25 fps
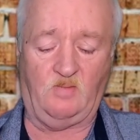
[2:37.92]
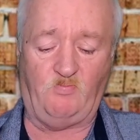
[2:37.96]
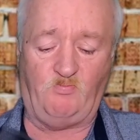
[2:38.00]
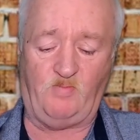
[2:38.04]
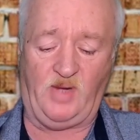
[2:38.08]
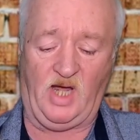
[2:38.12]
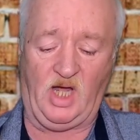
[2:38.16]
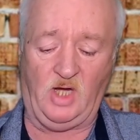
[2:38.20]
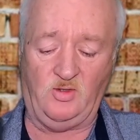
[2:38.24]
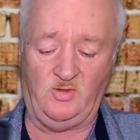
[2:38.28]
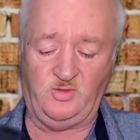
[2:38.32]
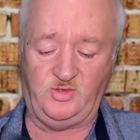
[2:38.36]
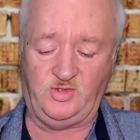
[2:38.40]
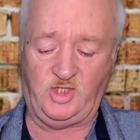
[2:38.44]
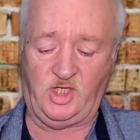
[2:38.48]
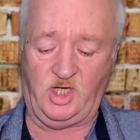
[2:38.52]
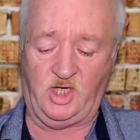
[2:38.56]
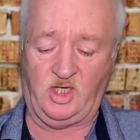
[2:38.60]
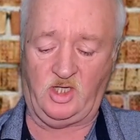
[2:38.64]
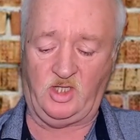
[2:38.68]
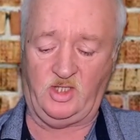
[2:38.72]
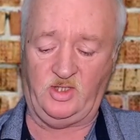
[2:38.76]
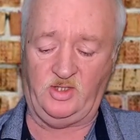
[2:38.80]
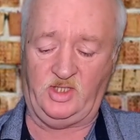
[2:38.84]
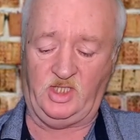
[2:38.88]
pouch
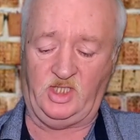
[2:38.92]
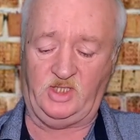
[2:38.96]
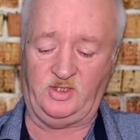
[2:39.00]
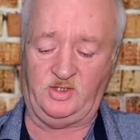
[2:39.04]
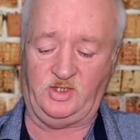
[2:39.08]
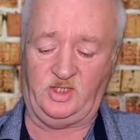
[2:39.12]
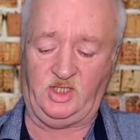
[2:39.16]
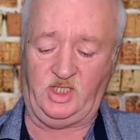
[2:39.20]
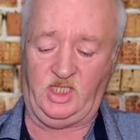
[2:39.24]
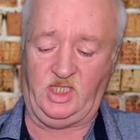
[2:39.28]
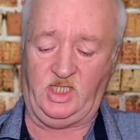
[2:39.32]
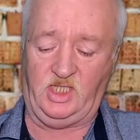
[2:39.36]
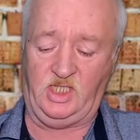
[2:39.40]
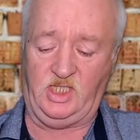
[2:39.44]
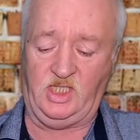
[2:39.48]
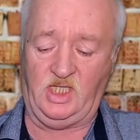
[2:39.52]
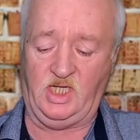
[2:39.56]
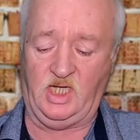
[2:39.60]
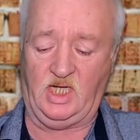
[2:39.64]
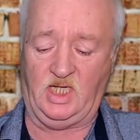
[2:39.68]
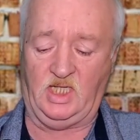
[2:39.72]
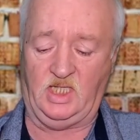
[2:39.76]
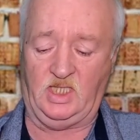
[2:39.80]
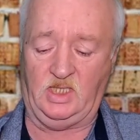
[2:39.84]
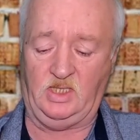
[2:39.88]
here that
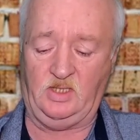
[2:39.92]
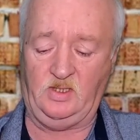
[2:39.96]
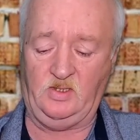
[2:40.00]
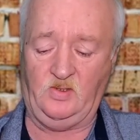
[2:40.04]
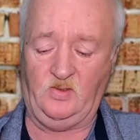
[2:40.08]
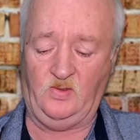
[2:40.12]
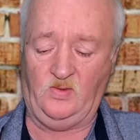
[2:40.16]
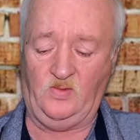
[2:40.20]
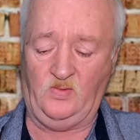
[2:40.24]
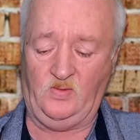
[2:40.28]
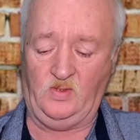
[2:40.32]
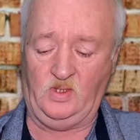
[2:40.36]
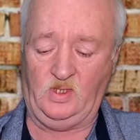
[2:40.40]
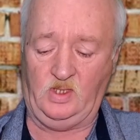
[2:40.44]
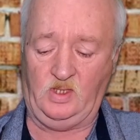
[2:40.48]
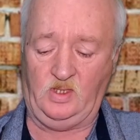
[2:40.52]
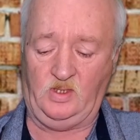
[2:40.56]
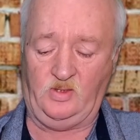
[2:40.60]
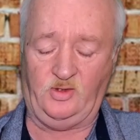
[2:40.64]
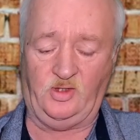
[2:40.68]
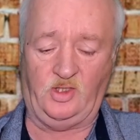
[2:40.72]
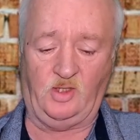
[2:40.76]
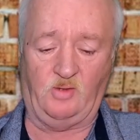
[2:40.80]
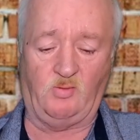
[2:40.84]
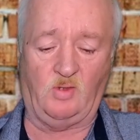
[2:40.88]
the
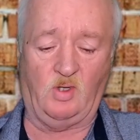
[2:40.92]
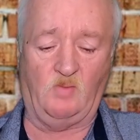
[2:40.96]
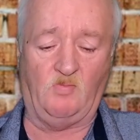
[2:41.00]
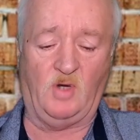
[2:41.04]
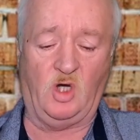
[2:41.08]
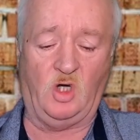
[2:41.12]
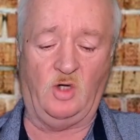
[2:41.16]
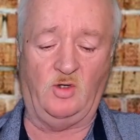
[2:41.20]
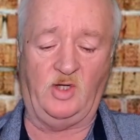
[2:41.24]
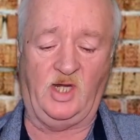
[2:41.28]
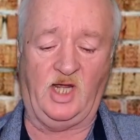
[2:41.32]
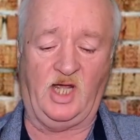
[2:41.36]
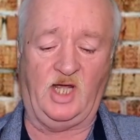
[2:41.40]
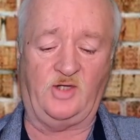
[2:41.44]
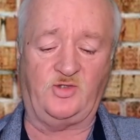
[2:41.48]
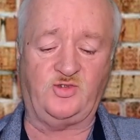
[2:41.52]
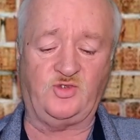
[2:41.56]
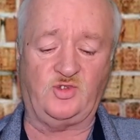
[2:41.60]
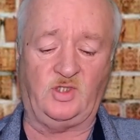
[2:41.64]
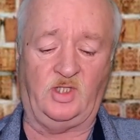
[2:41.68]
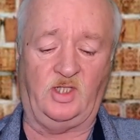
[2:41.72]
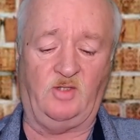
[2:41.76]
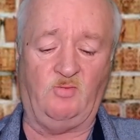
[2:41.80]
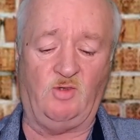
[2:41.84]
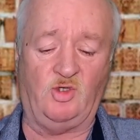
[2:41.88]
remote
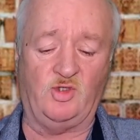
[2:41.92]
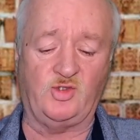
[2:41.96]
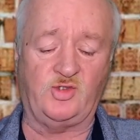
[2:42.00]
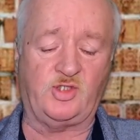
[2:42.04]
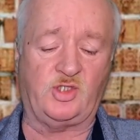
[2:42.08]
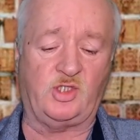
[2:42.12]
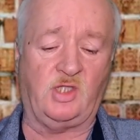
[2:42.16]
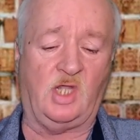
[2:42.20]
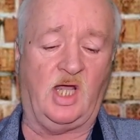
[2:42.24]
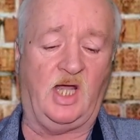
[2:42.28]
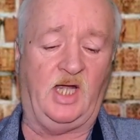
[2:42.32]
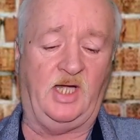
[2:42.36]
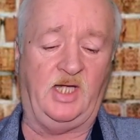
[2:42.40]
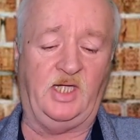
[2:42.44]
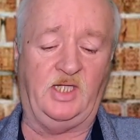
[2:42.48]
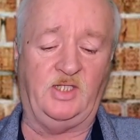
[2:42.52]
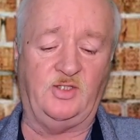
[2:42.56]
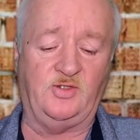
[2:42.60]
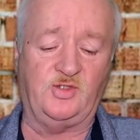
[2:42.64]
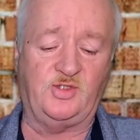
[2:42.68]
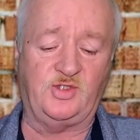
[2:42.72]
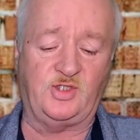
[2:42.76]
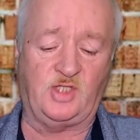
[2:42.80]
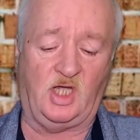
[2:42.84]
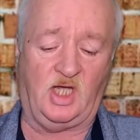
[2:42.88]
actually will slide
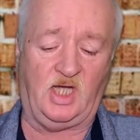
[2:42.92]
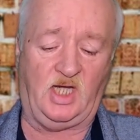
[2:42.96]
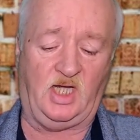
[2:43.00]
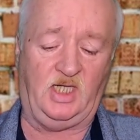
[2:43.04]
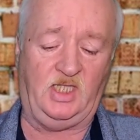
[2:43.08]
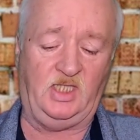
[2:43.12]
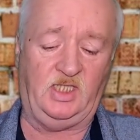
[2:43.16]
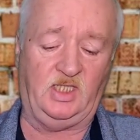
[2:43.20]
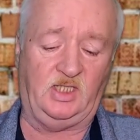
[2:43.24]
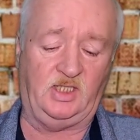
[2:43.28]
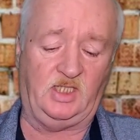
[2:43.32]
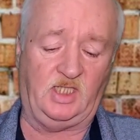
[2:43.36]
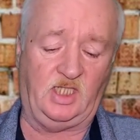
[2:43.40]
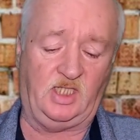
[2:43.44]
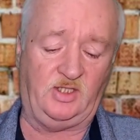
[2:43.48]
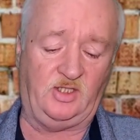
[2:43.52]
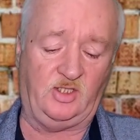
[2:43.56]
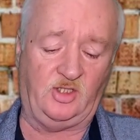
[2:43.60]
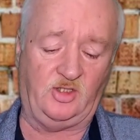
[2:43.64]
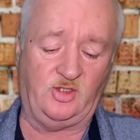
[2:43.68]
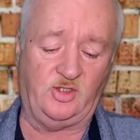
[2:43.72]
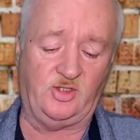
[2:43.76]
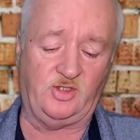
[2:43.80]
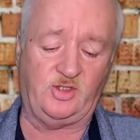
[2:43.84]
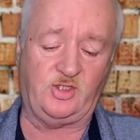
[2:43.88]
inside, and then
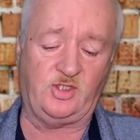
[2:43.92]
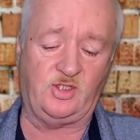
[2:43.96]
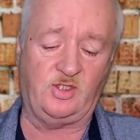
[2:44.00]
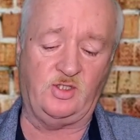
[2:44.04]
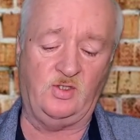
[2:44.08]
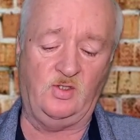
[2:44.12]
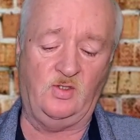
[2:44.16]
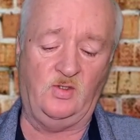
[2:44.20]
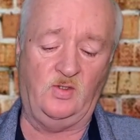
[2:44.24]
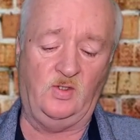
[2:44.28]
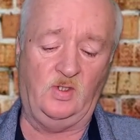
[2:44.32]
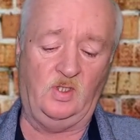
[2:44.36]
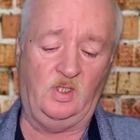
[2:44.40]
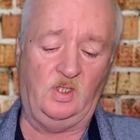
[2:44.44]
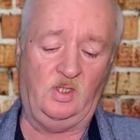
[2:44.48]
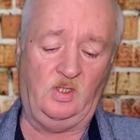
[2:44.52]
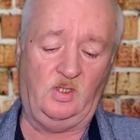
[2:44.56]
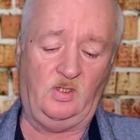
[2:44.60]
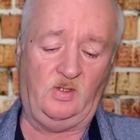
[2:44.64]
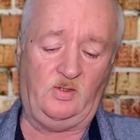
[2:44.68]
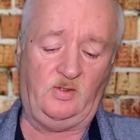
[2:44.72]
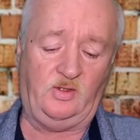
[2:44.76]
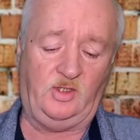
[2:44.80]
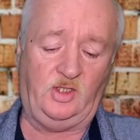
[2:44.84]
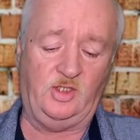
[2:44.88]
there's
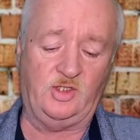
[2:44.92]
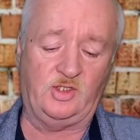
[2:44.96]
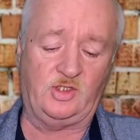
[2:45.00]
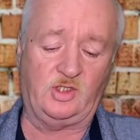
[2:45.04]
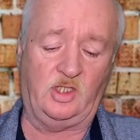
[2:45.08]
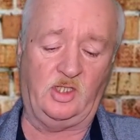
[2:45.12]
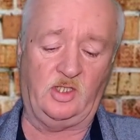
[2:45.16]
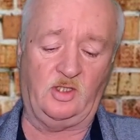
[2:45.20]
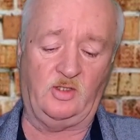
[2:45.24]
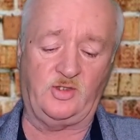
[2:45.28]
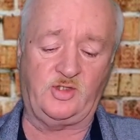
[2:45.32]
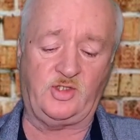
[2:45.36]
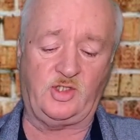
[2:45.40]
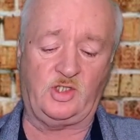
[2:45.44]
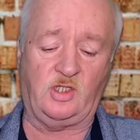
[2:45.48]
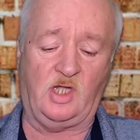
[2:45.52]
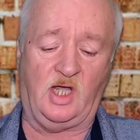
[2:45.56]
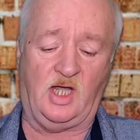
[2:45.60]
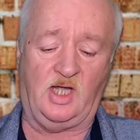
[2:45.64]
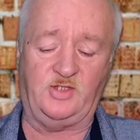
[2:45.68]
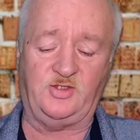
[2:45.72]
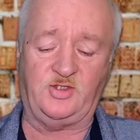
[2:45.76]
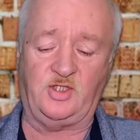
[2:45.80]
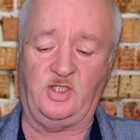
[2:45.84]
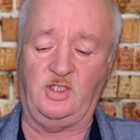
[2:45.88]
these little
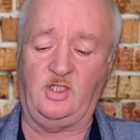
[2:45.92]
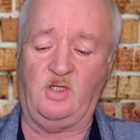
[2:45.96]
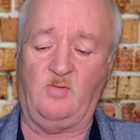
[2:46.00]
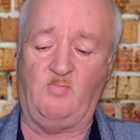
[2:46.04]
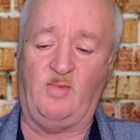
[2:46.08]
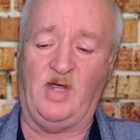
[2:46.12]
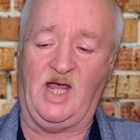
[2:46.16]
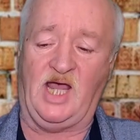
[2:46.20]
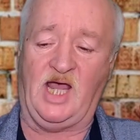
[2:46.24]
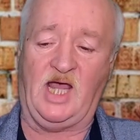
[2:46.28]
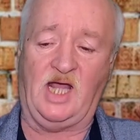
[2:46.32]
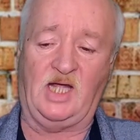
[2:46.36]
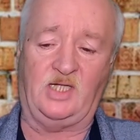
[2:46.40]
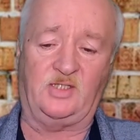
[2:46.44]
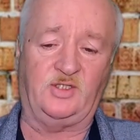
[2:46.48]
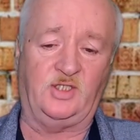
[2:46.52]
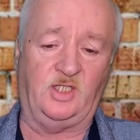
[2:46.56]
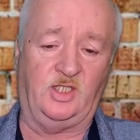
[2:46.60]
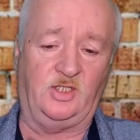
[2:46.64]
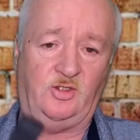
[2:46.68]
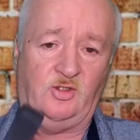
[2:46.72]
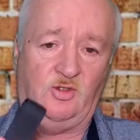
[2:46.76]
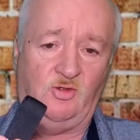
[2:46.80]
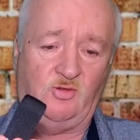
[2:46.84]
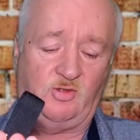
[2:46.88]
slots on the back
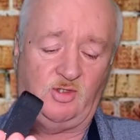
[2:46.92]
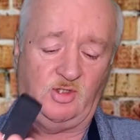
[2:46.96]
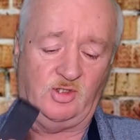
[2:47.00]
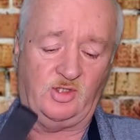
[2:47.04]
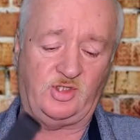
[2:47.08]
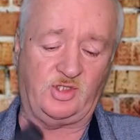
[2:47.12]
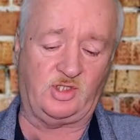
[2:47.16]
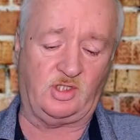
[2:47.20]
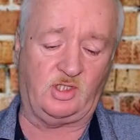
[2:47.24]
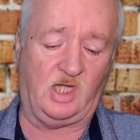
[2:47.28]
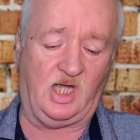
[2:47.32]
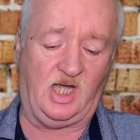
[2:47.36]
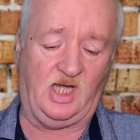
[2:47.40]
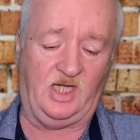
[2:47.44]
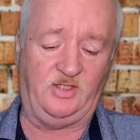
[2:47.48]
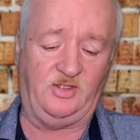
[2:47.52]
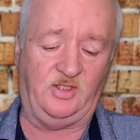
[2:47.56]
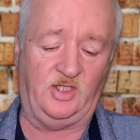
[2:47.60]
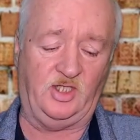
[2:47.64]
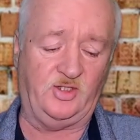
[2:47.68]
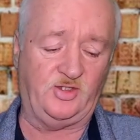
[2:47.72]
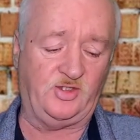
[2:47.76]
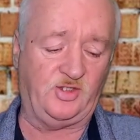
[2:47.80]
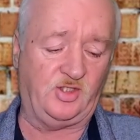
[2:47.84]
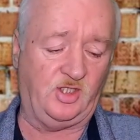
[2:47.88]
that you can slide
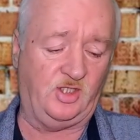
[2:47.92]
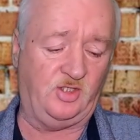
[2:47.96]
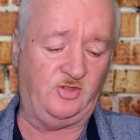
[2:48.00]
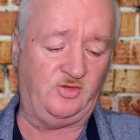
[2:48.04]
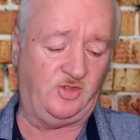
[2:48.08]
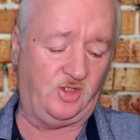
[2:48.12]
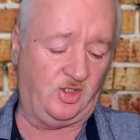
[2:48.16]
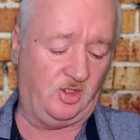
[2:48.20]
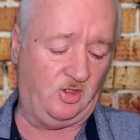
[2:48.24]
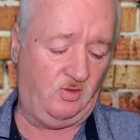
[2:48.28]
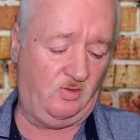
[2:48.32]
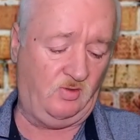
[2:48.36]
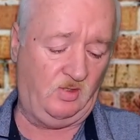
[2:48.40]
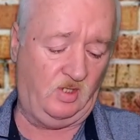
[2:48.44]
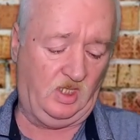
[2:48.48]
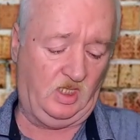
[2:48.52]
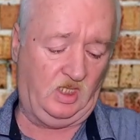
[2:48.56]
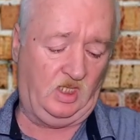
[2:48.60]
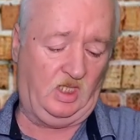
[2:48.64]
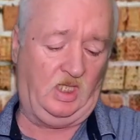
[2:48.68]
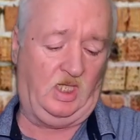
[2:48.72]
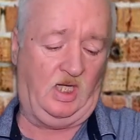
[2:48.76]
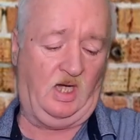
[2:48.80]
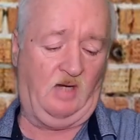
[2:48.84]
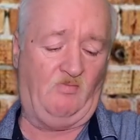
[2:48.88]
this into
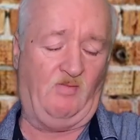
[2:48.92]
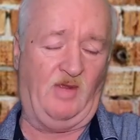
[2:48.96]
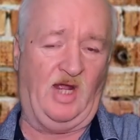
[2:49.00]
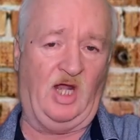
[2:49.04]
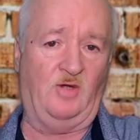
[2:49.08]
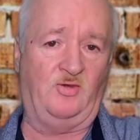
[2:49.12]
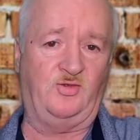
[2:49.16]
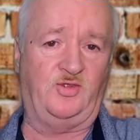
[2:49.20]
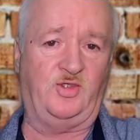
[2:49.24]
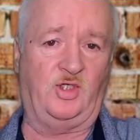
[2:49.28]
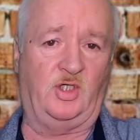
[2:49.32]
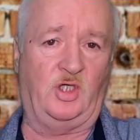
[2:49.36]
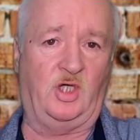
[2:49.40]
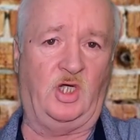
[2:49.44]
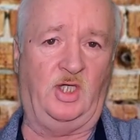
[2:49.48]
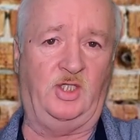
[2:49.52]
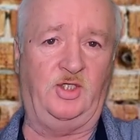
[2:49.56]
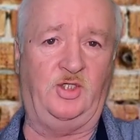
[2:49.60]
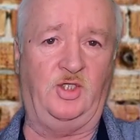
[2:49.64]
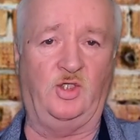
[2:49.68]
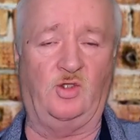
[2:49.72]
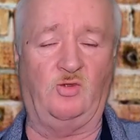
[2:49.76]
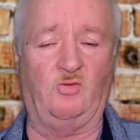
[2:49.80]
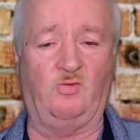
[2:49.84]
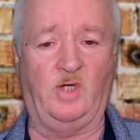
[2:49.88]
and mount it on
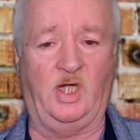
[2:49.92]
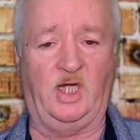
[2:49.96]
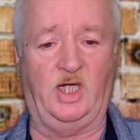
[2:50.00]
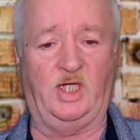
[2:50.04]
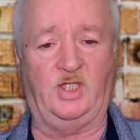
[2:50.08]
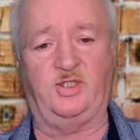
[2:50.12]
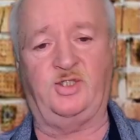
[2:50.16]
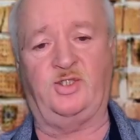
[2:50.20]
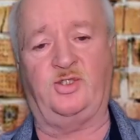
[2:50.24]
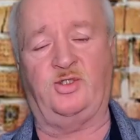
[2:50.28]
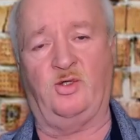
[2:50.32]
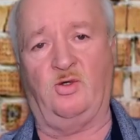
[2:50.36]
your wrist.